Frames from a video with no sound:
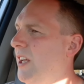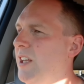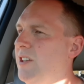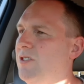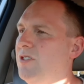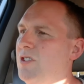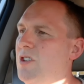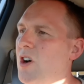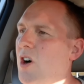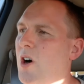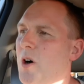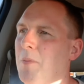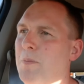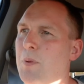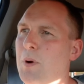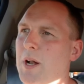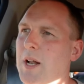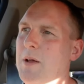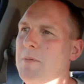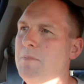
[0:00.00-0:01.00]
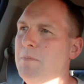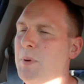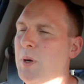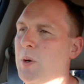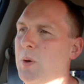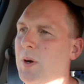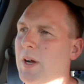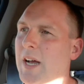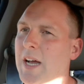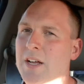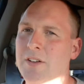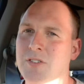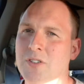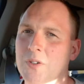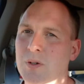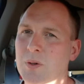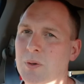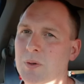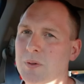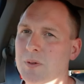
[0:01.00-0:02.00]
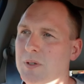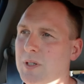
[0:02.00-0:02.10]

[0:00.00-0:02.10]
it's not a brilliant boot at all.